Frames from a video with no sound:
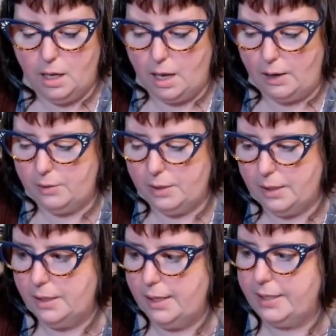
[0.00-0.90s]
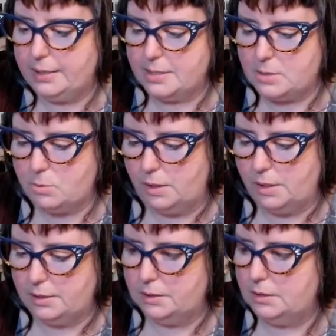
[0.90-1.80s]
I really like this
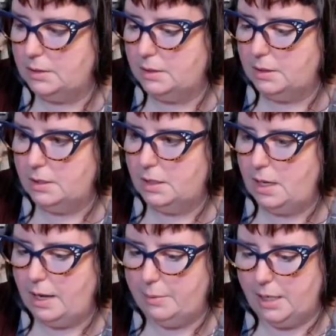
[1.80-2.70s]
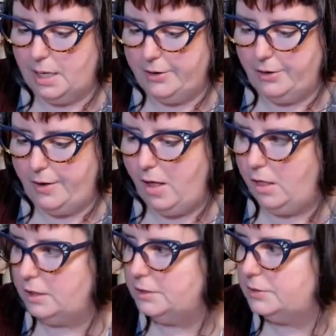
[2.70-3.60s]
one. How about
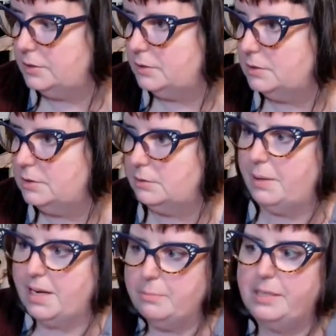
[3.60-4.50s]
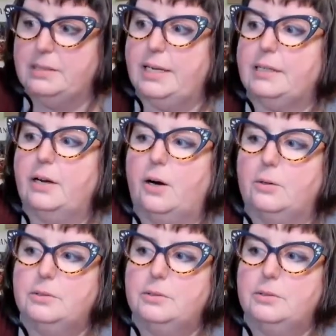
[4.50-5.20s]
$100 to make me let go?